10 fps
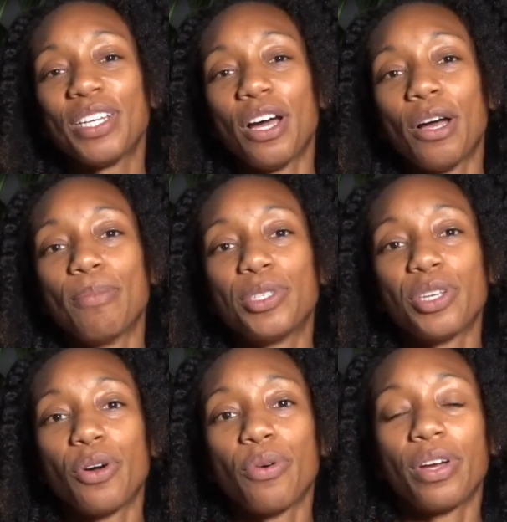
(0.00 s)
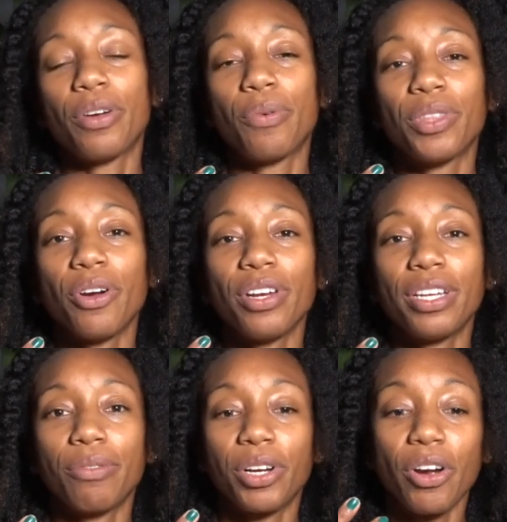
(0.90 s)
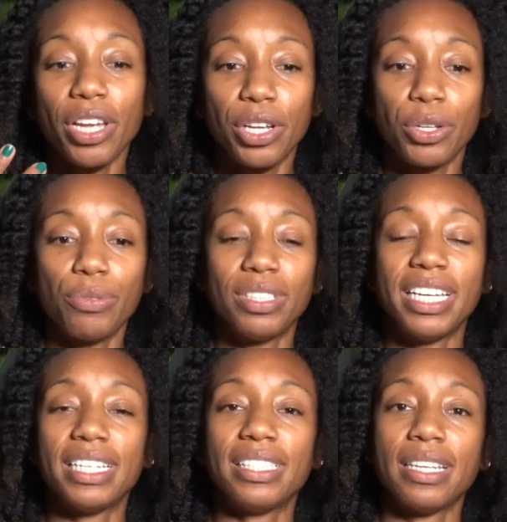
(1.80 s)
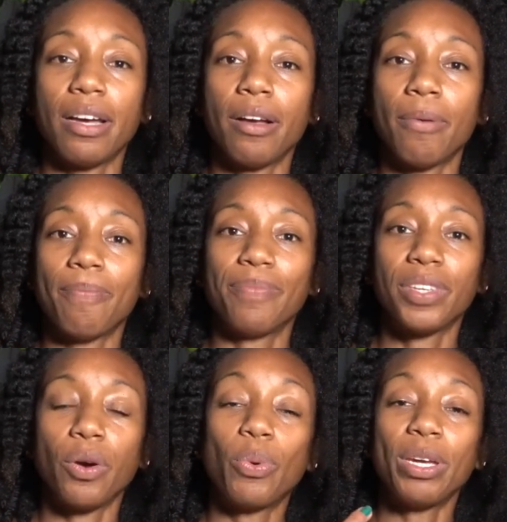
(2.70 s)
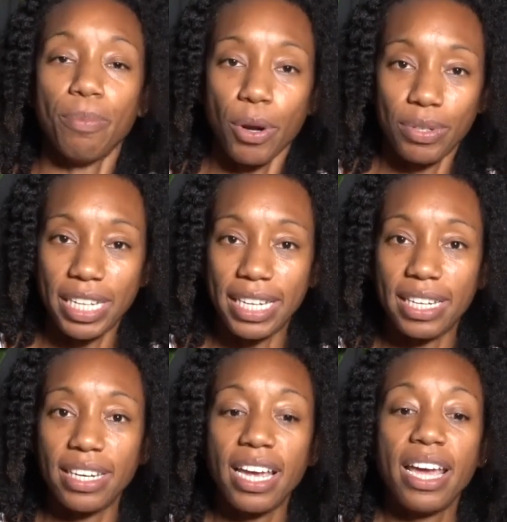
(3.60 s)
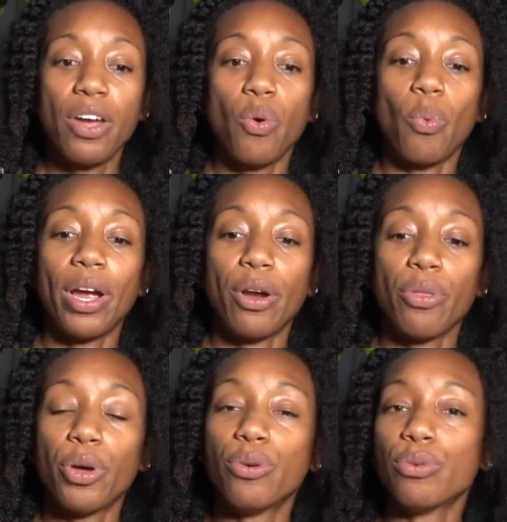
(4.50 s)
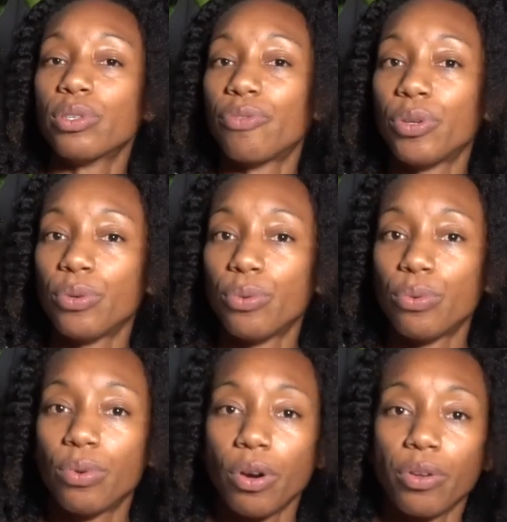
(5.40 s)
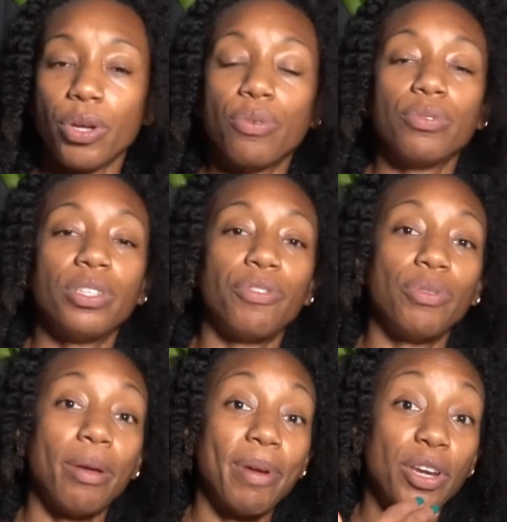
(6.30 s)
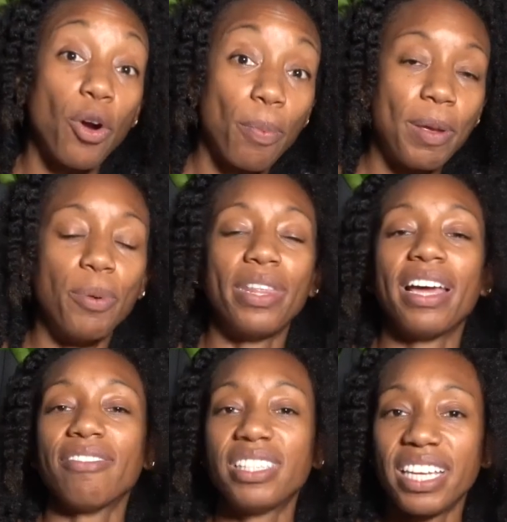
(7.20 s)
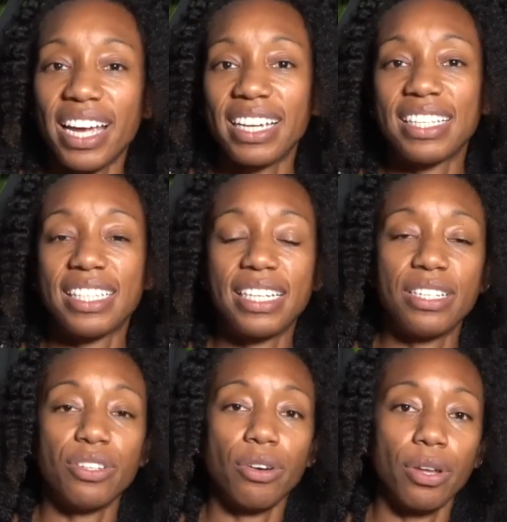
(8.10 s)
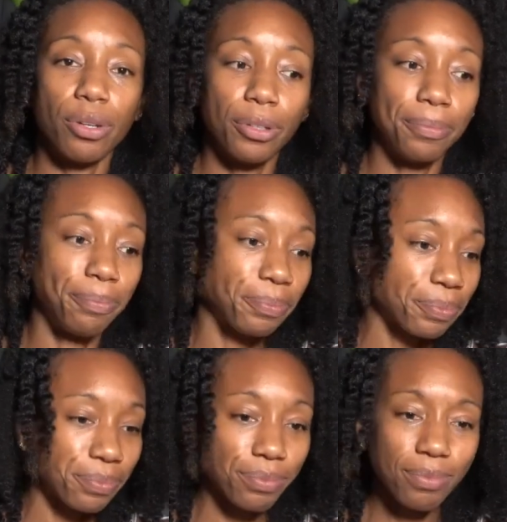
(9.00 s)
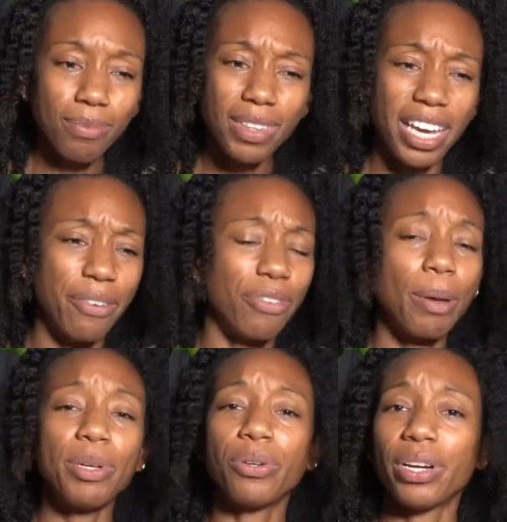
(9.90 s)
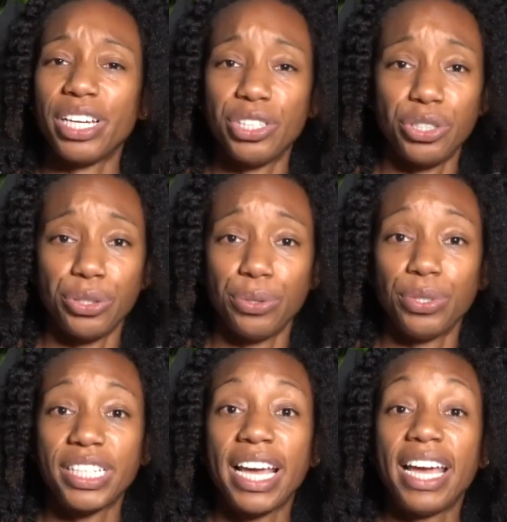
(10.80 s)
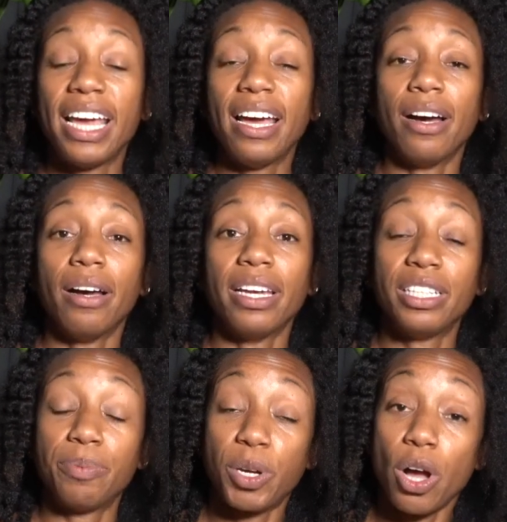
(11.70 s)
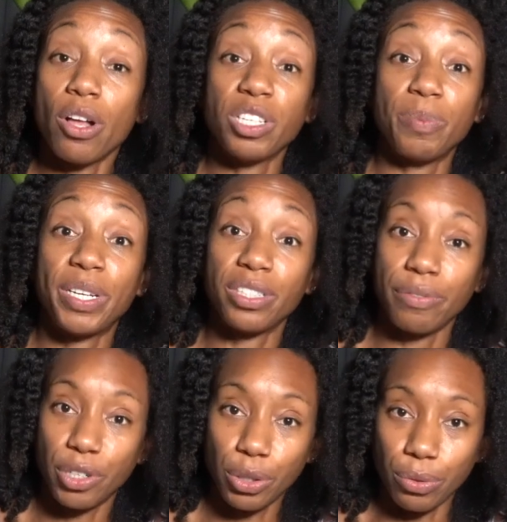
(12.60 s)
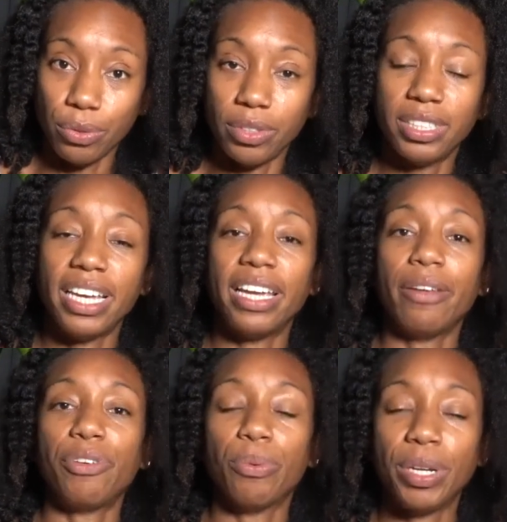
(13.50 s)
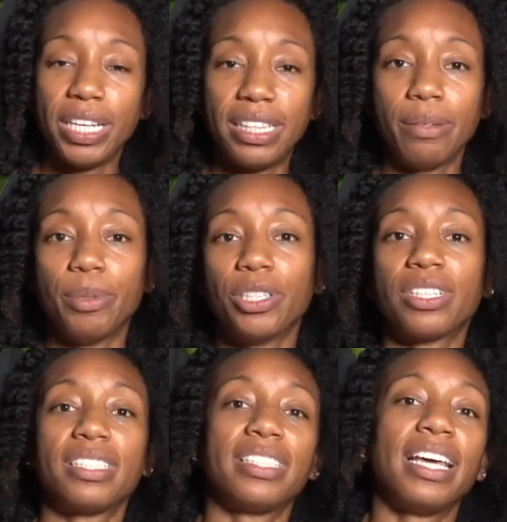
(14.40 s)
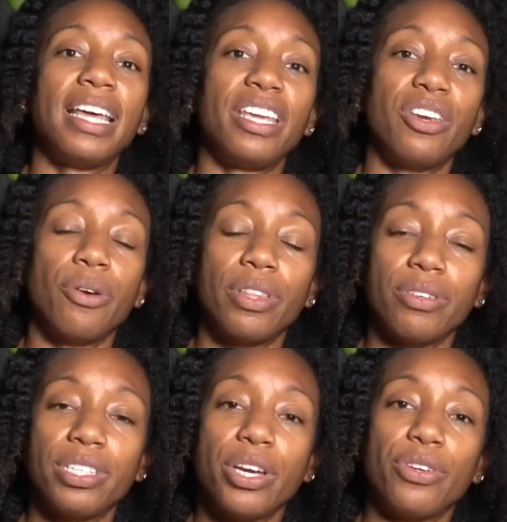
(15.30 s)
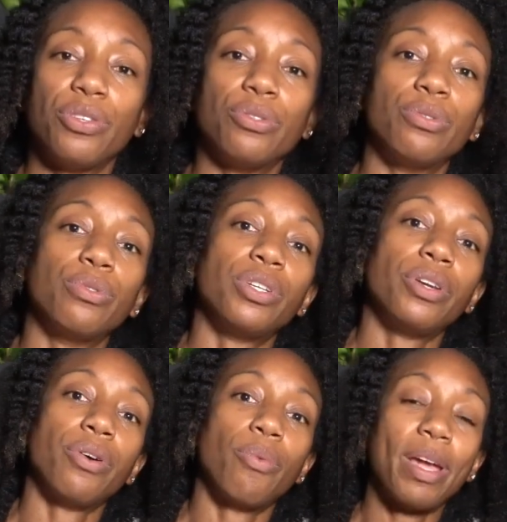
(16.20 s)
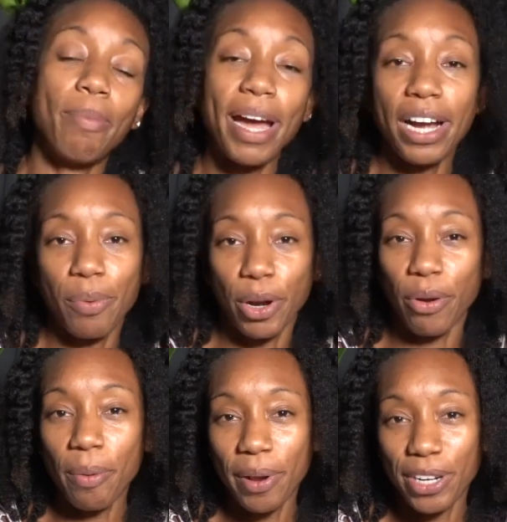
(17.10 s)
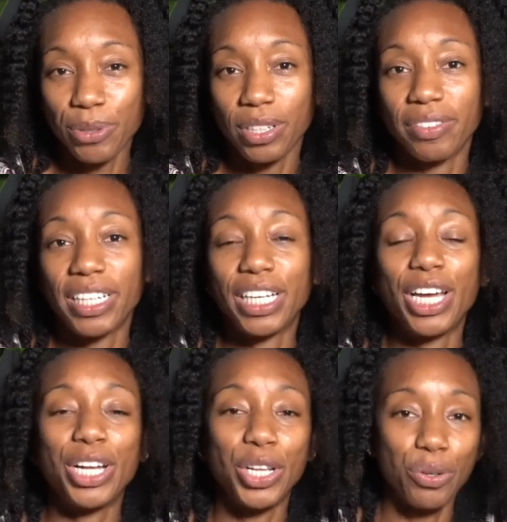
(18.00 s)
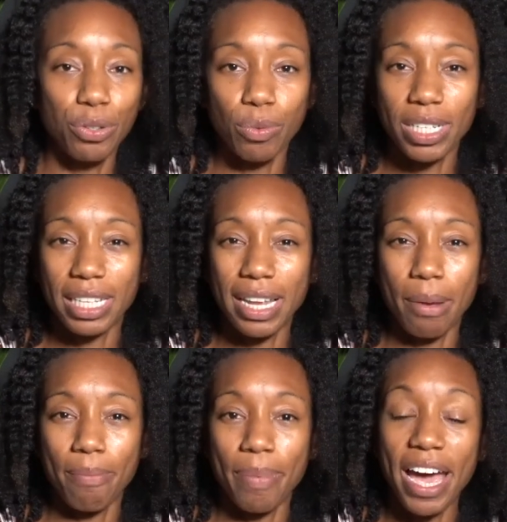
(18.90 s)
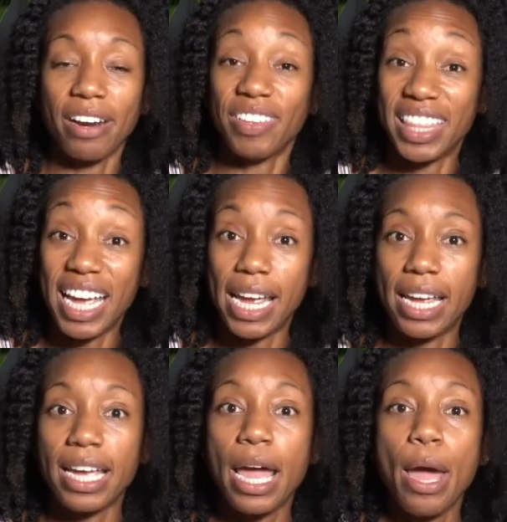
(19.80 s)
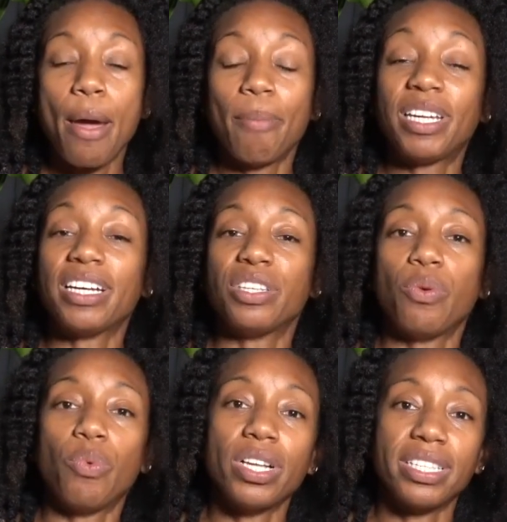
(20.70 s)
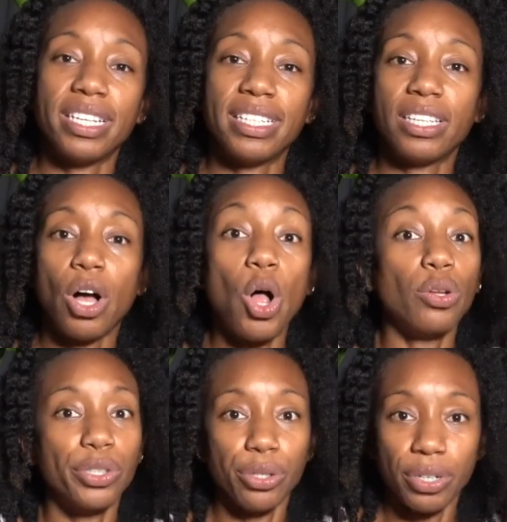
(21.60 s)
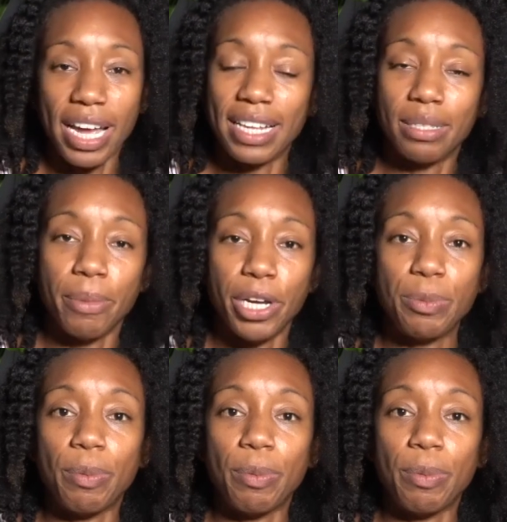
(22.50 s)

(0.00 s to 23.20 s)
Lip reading: So regarding gluten, it's a wheat protein where those of you that may know people that have celiac disease or other inflammatory issues, it's caused because of gluten. And if you read the books, they'll tell you, way back when our grandparents were living, gluten wasn't that bad of a thing because it wasn't altered as much.